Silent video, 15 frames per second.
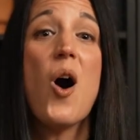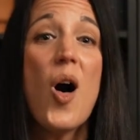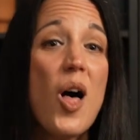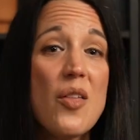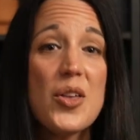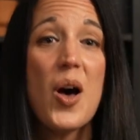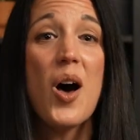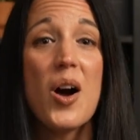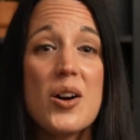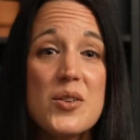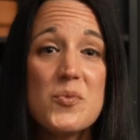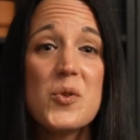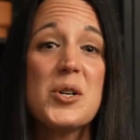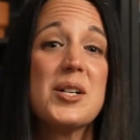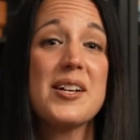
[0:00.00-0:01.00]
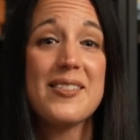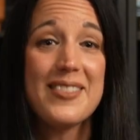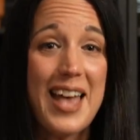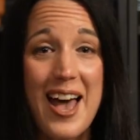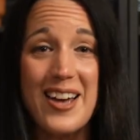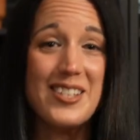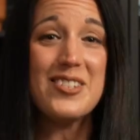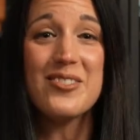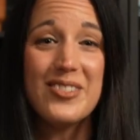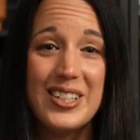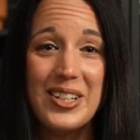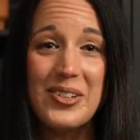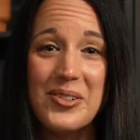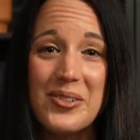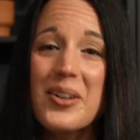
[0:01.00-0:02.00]
all the hard work that you
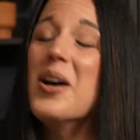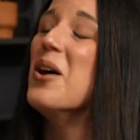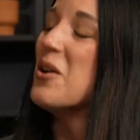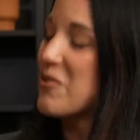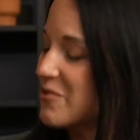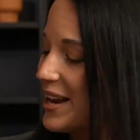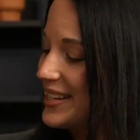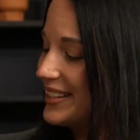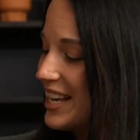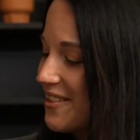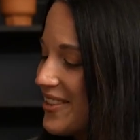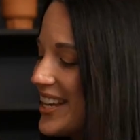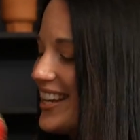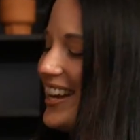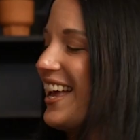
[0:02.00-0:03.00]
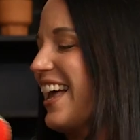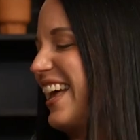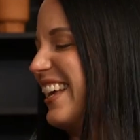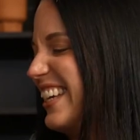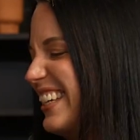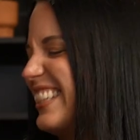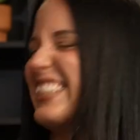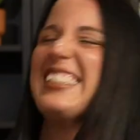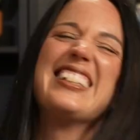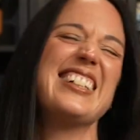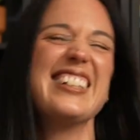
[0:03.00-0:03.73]
do. Right, David?